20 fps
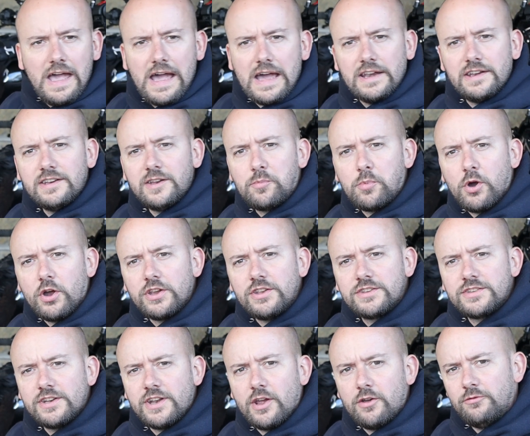handy point
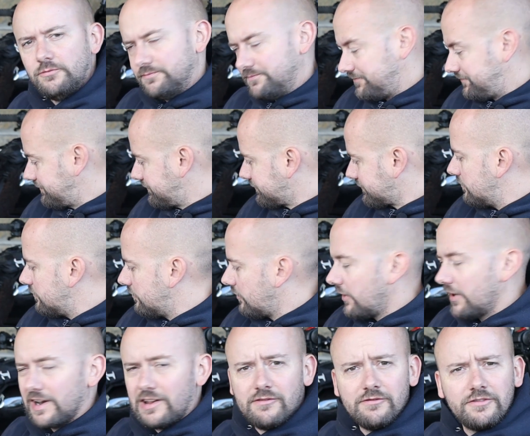to note,
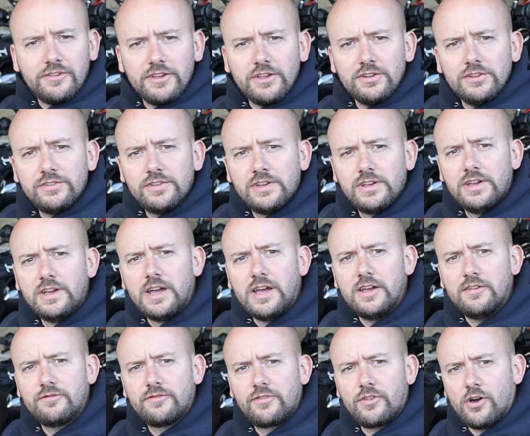Royal Enfield
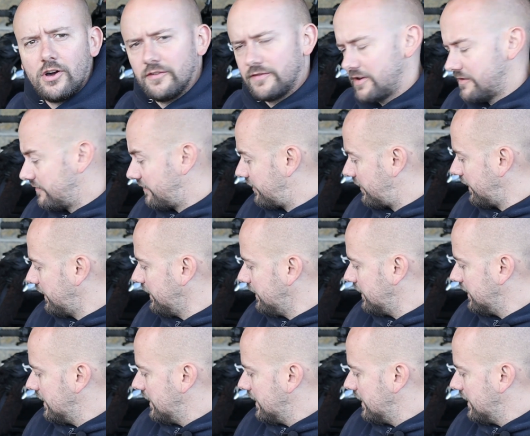have thought of everything,